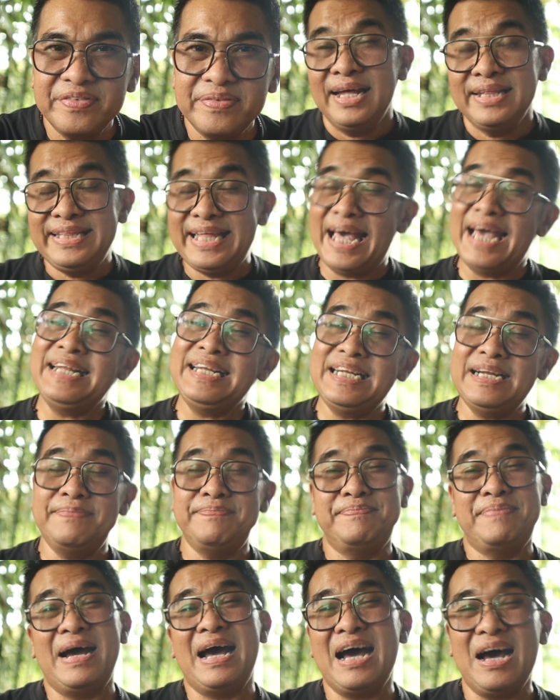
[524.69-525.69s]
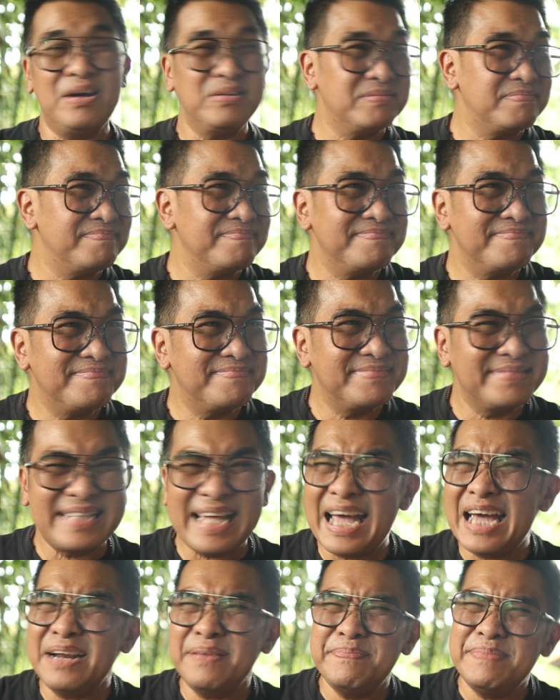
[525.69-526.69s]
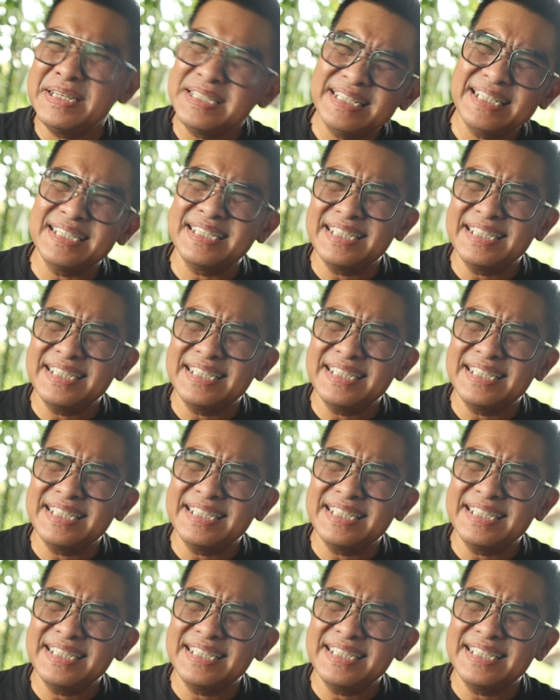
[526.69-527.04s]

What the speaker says: Then in about 10 business